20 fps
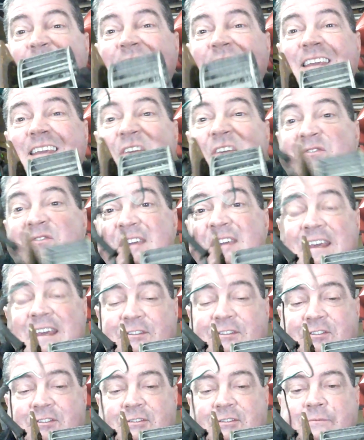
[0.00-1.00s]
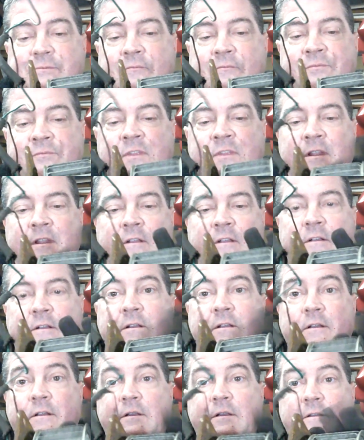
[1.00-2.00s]
to get this
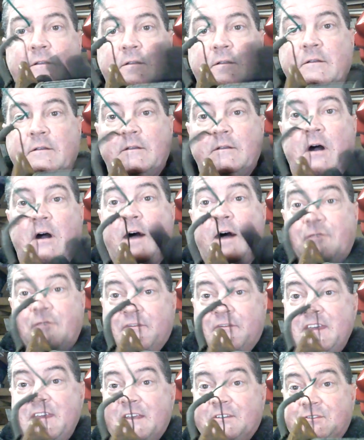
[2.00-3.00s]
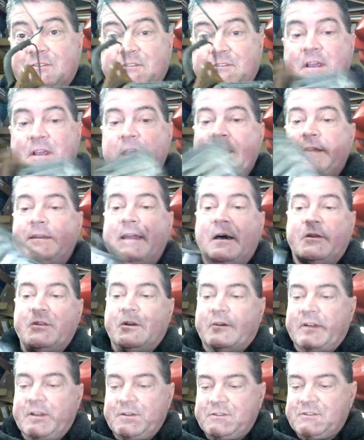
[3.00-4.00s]
off of this. Now
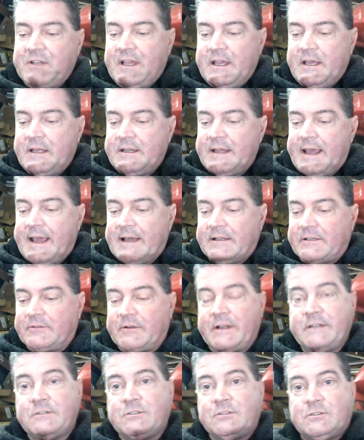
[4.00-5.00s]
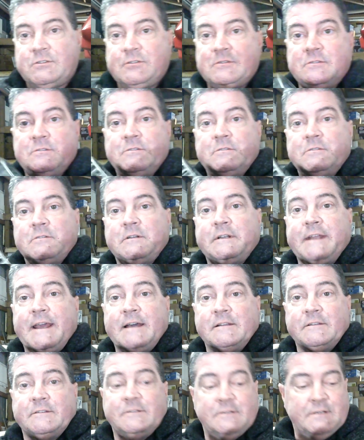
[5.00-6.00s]
there is an Allen wrench, an
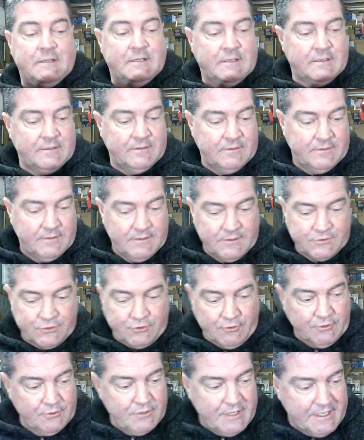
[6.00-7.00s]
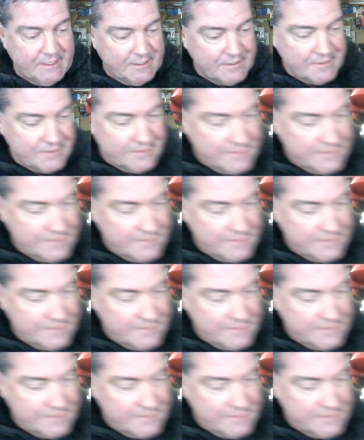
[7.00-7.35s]
Allen screw here.